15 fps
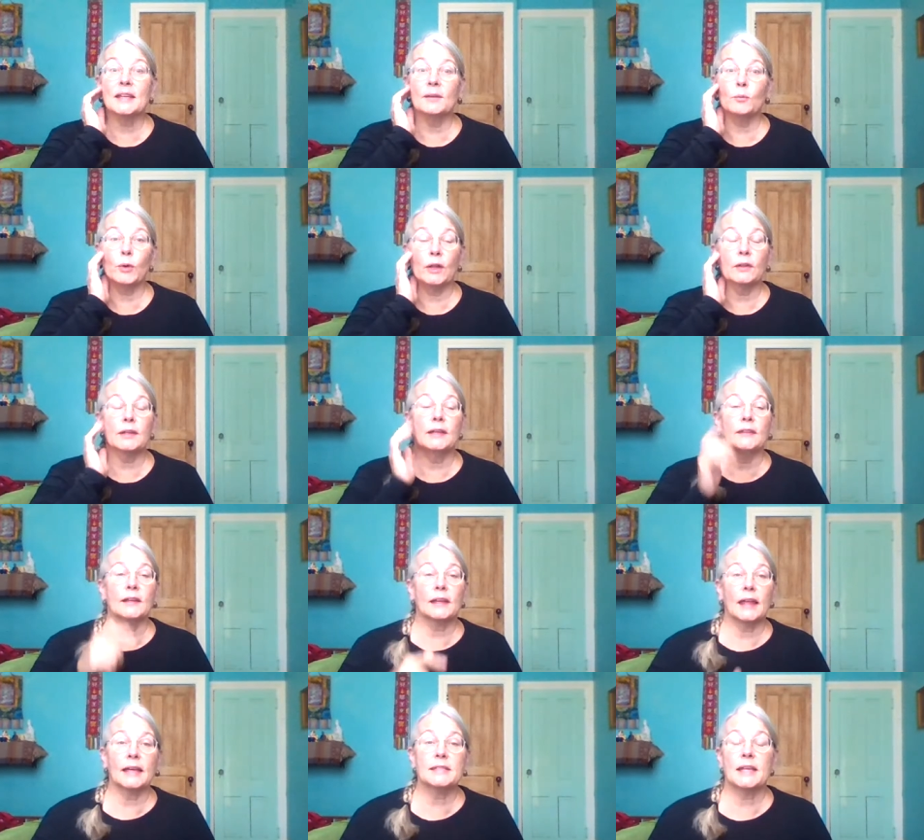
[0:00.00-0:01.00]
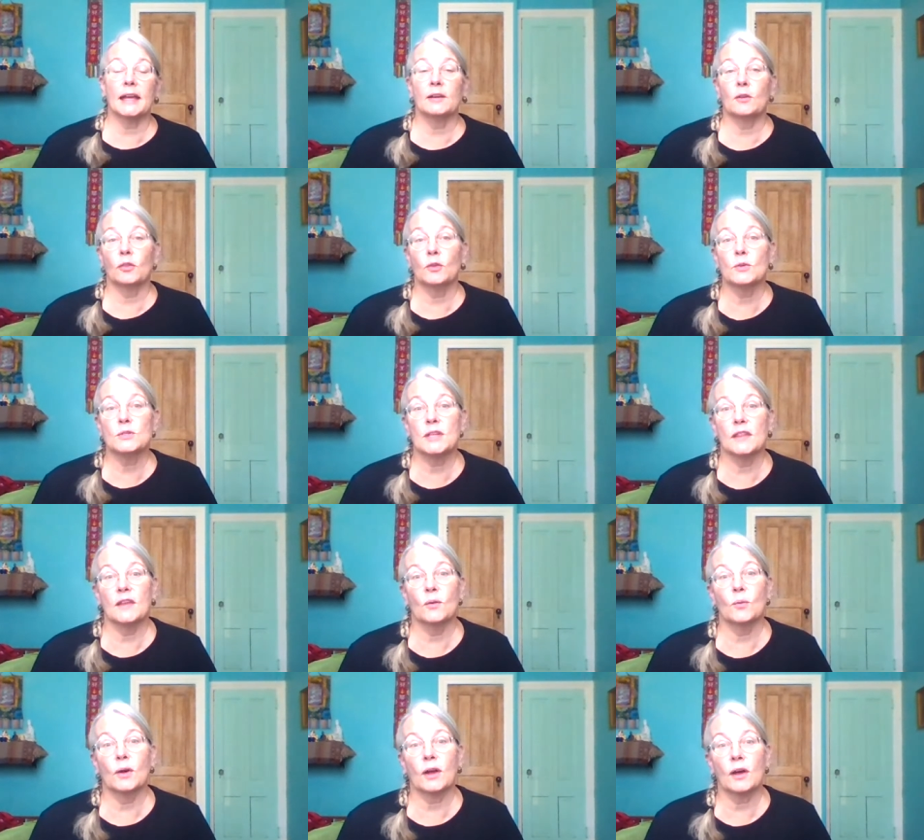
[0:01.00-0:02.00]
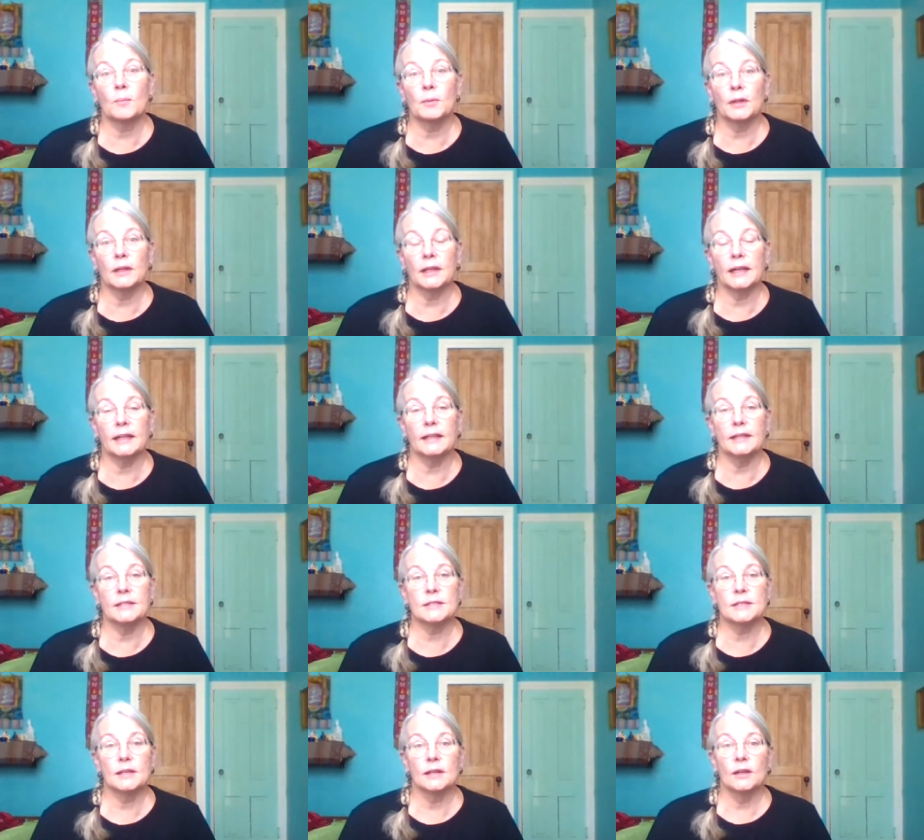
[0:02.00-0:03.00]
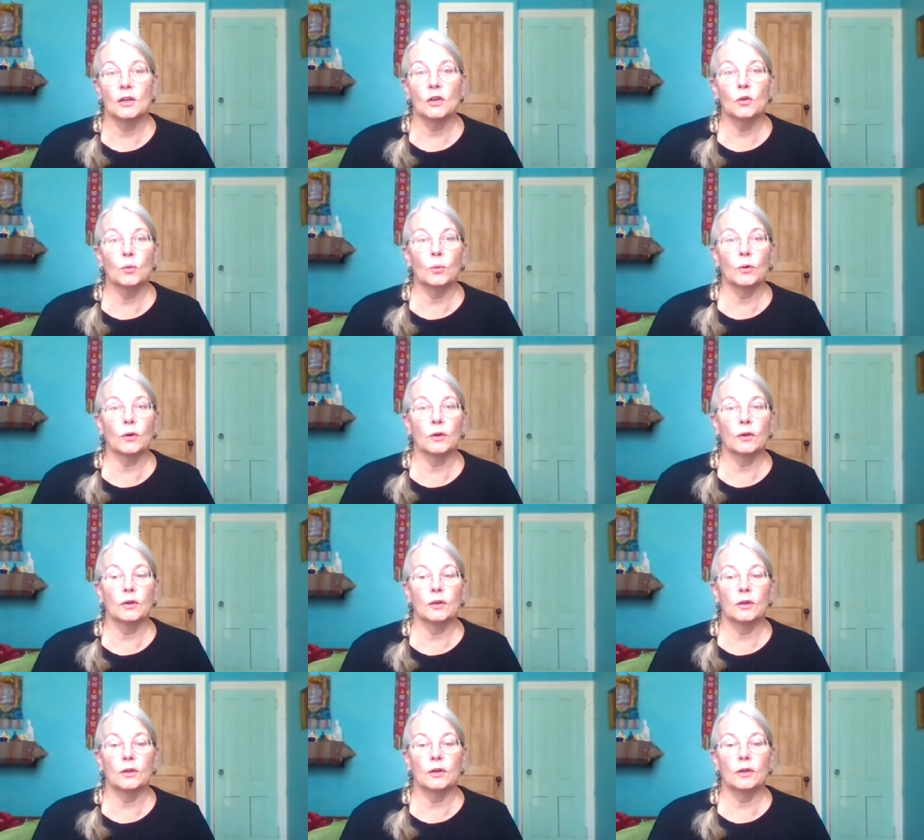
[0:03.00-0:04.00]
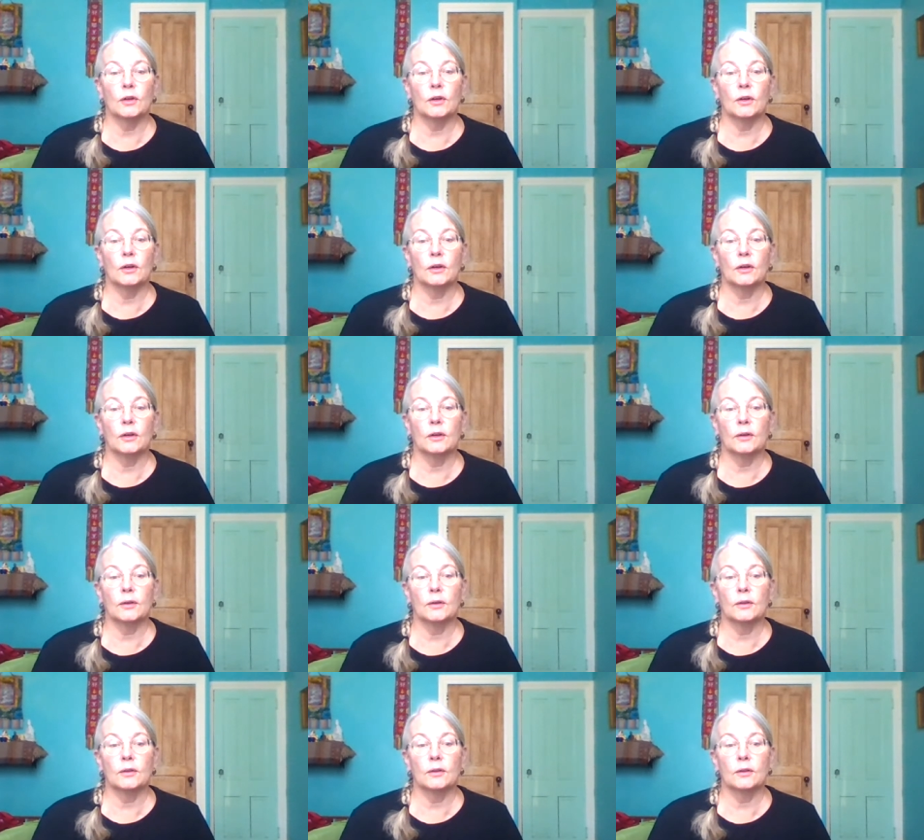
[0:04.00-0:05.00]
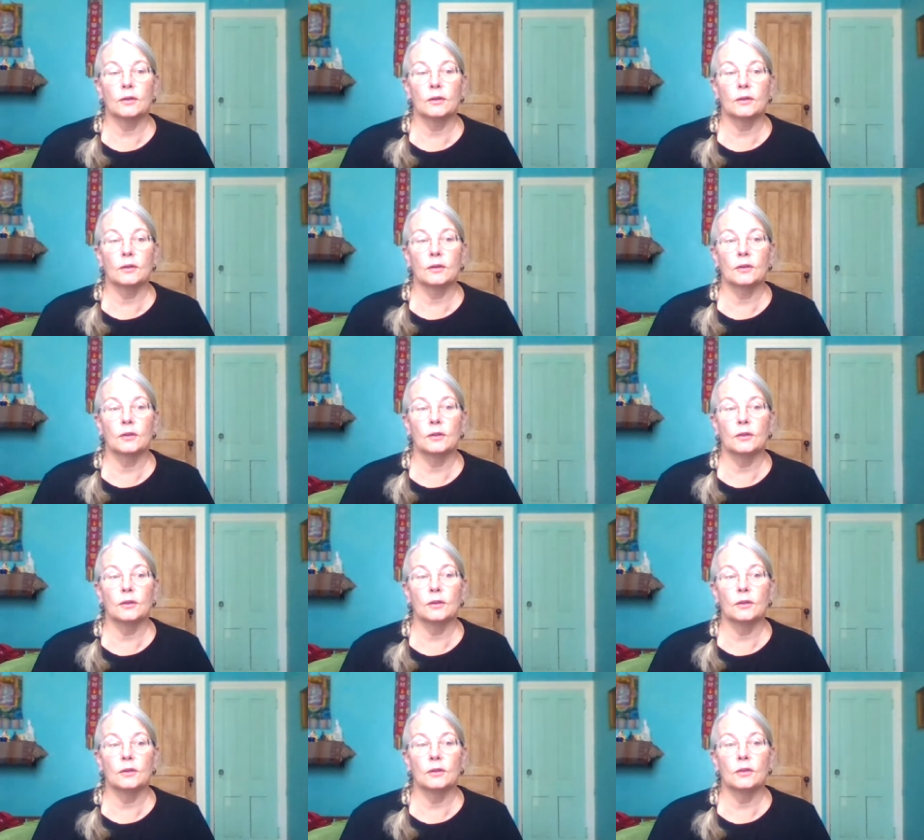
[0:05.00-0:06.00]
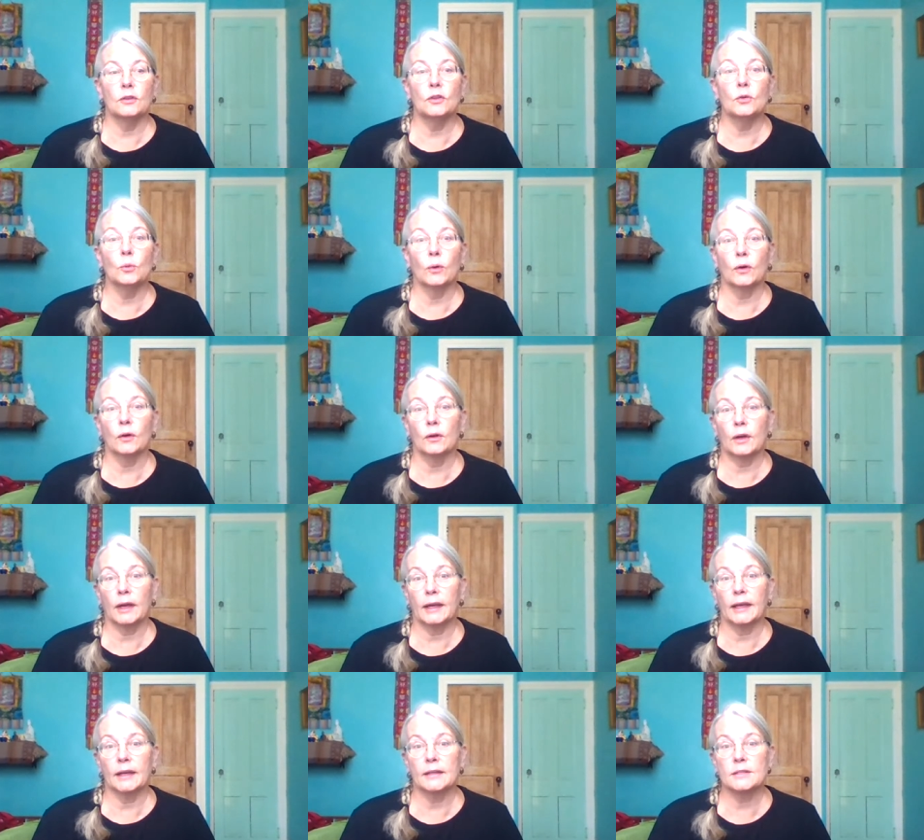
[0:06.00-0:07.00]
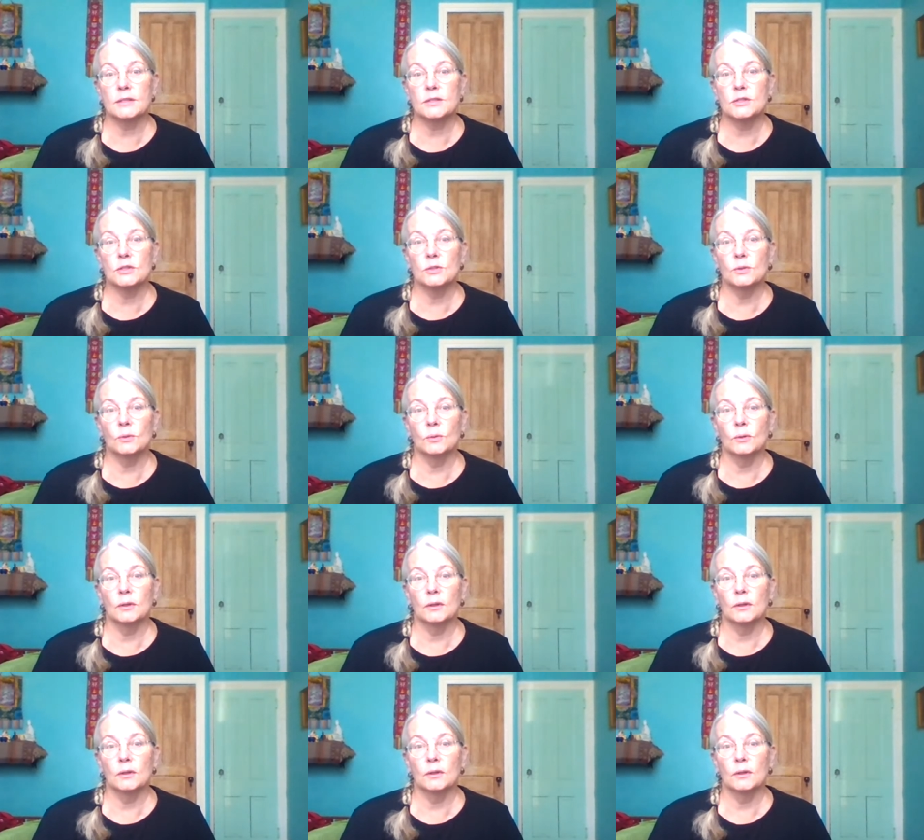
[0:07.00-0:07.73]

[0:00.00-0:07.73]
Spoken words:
well, in the class I had on Thursday, there were a couple of ladies who were uh, newer, I guess, to